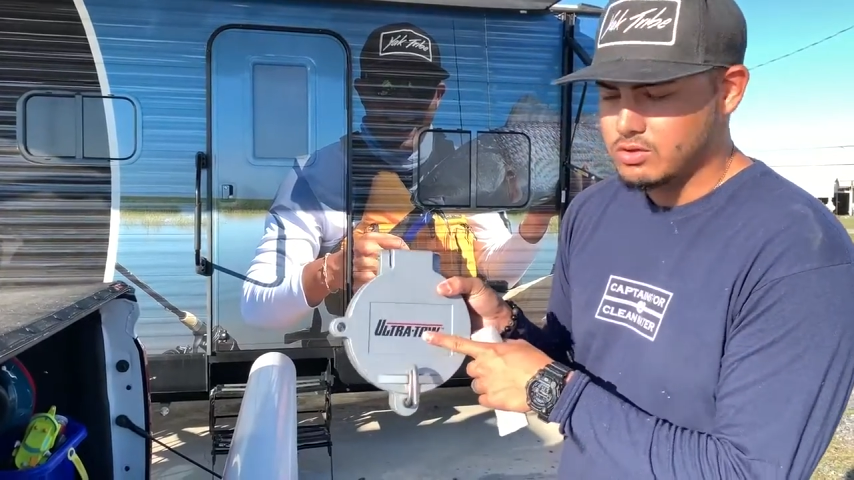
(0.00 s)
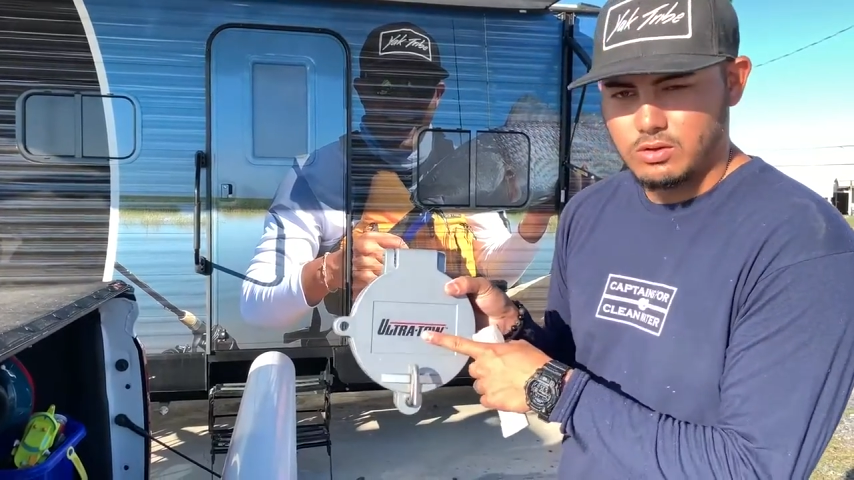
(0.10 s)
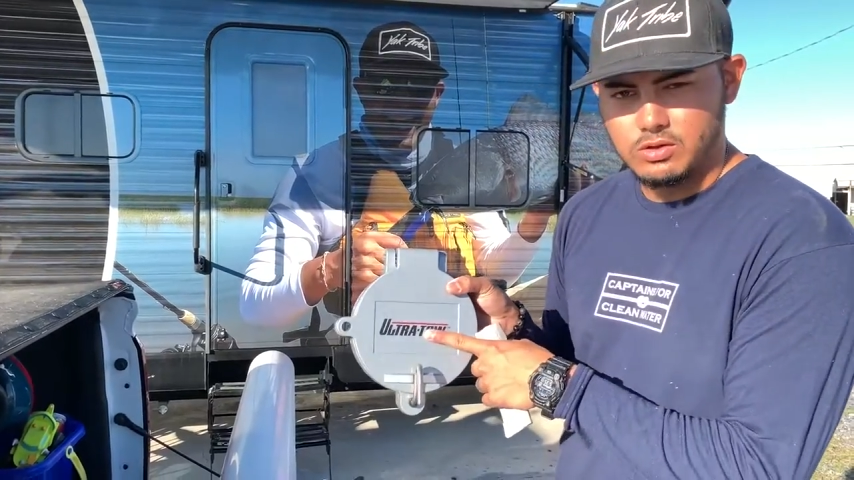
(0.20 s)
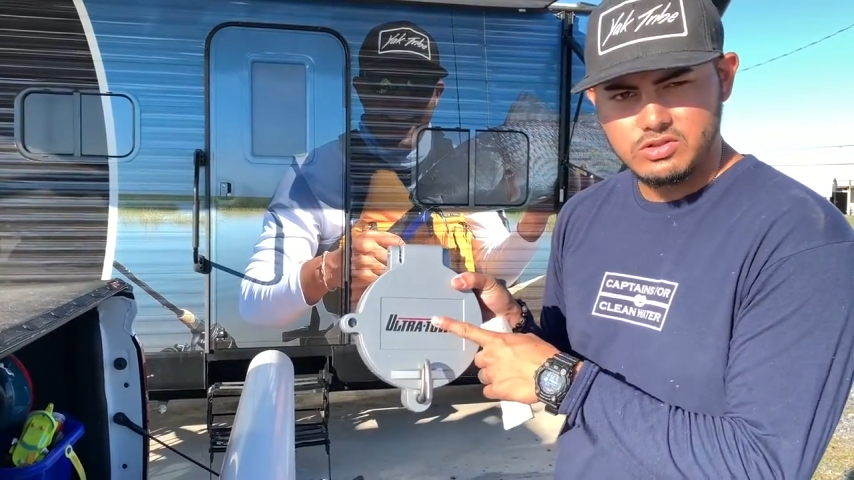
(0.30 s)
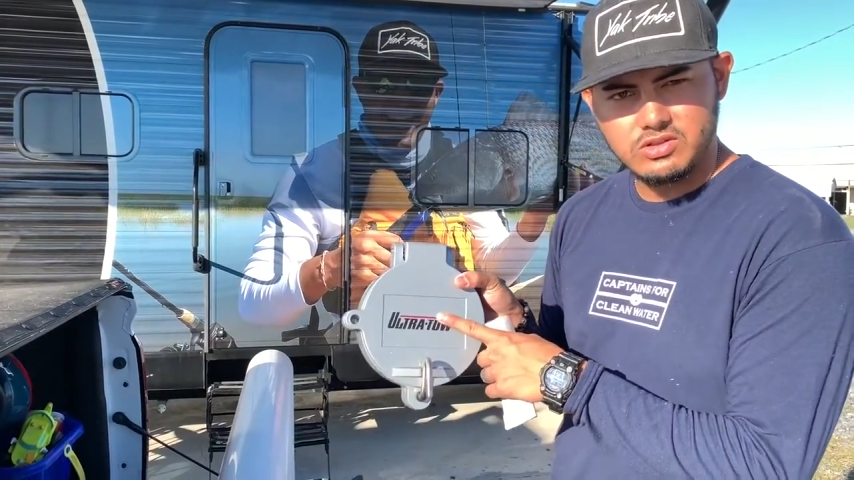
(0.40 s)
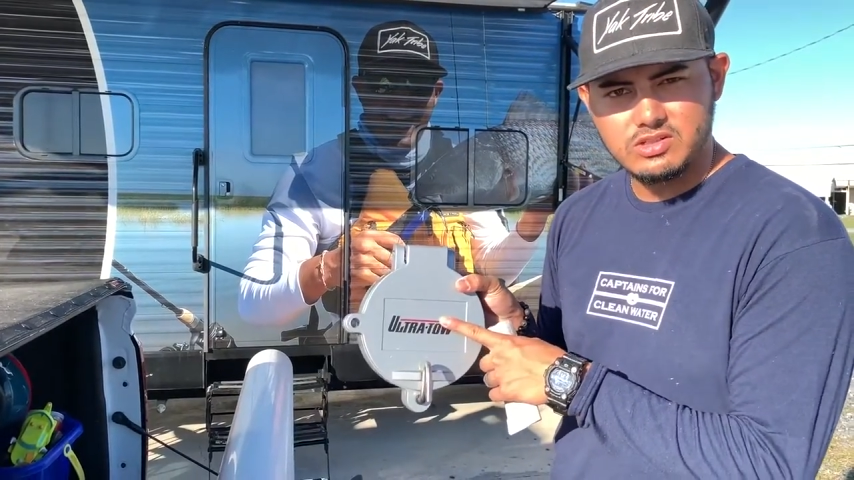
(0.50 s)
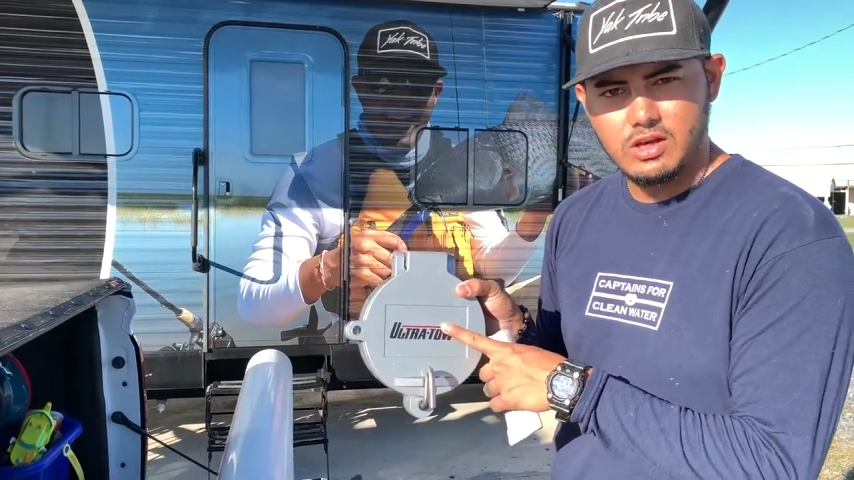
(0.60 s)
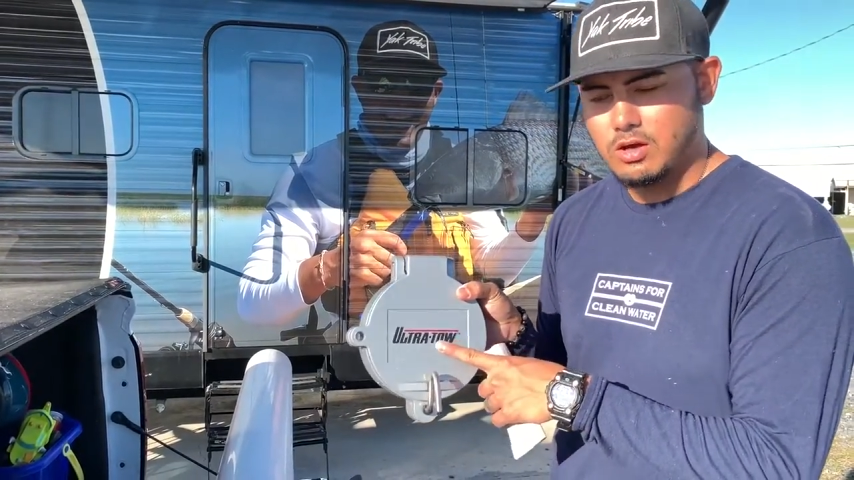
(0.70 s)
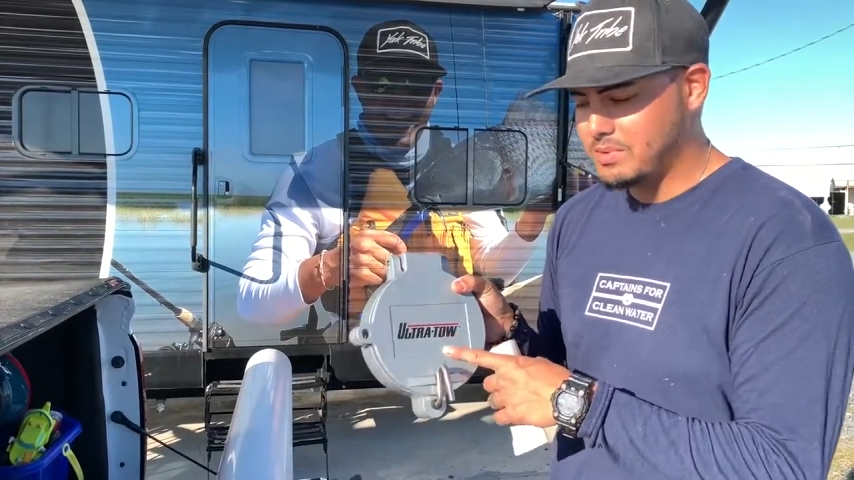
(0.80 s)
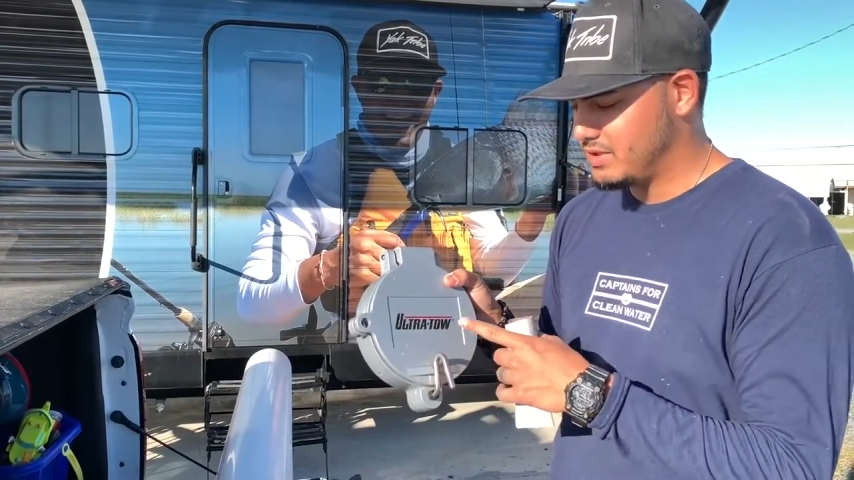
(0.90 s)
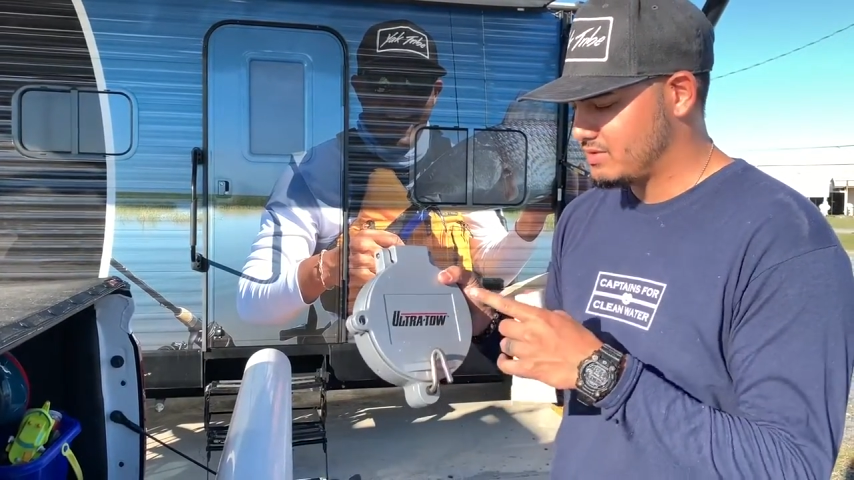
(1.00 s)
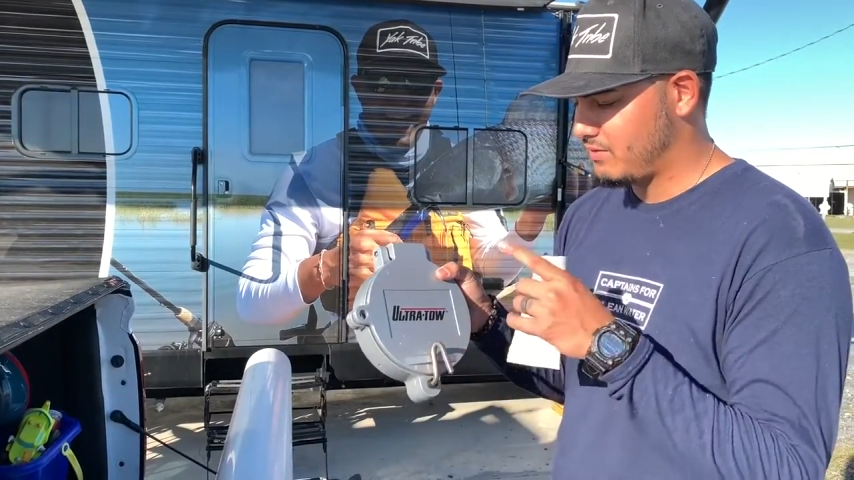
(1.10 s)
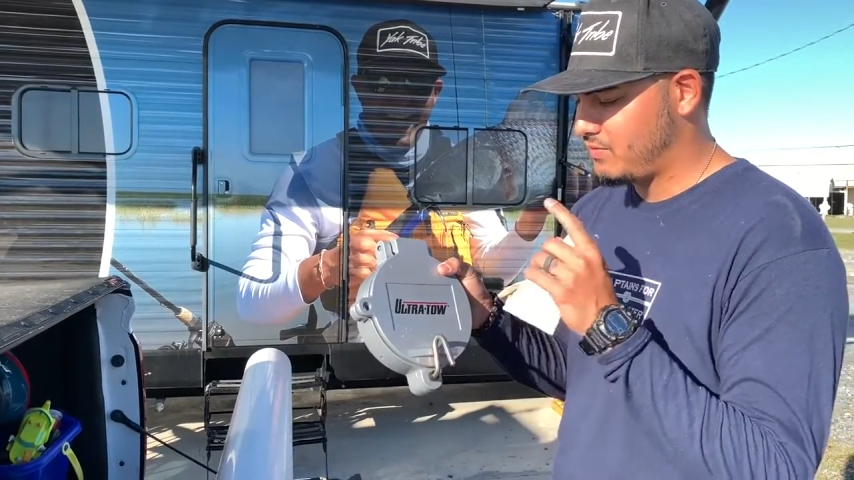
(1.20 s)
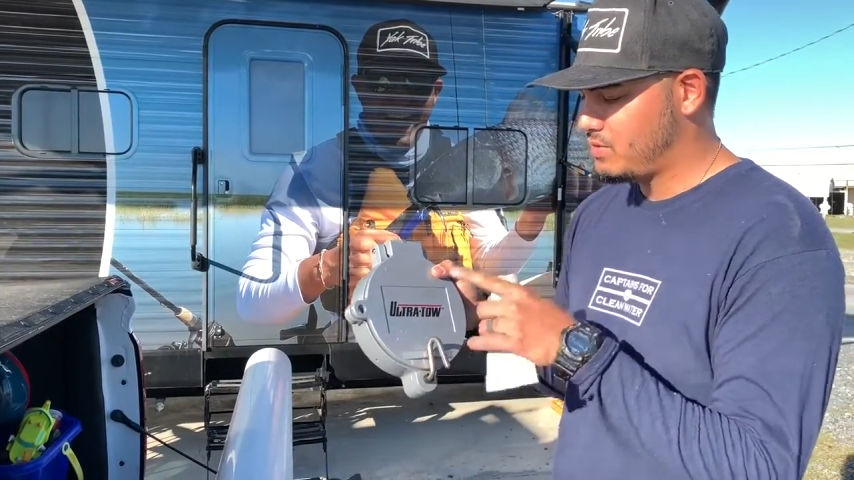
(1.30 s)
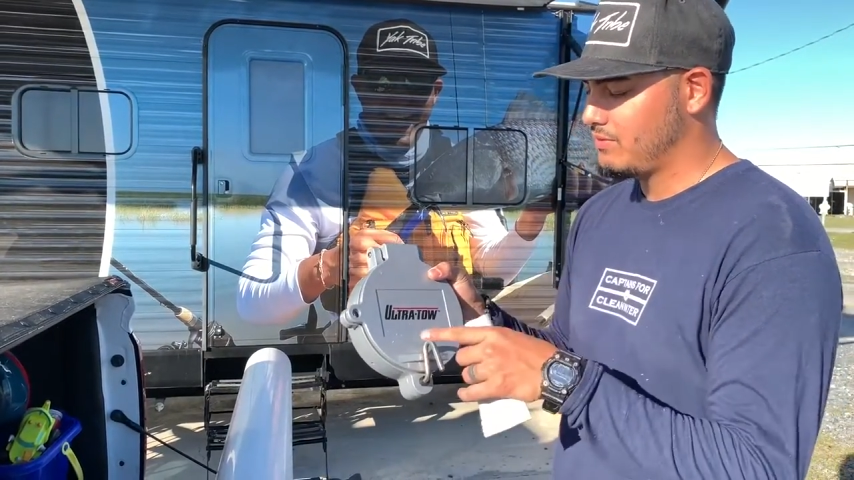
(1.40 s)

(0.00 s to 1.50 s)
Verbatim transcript: Ultra-Tow, but there's a few